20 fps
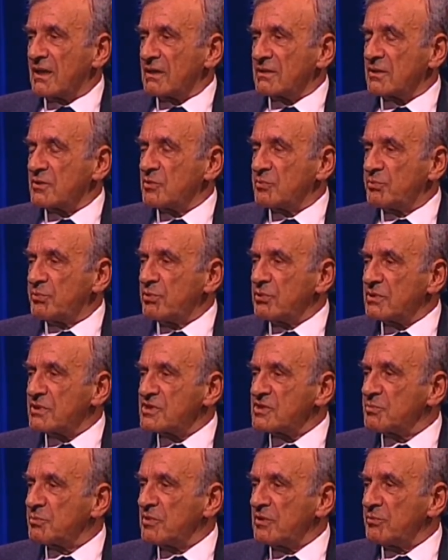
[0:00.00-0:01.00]
that the
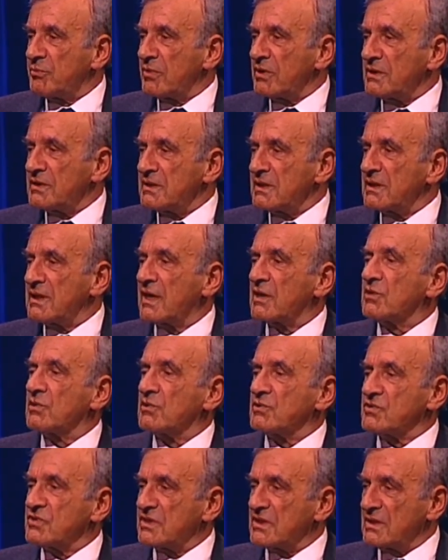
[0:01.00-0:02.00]
poorest people in the
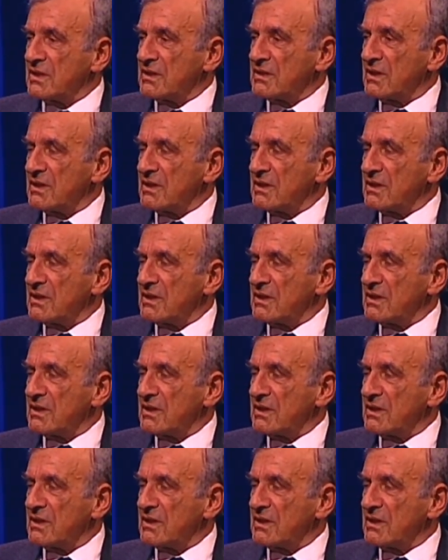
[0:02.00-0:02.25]
ghettos in,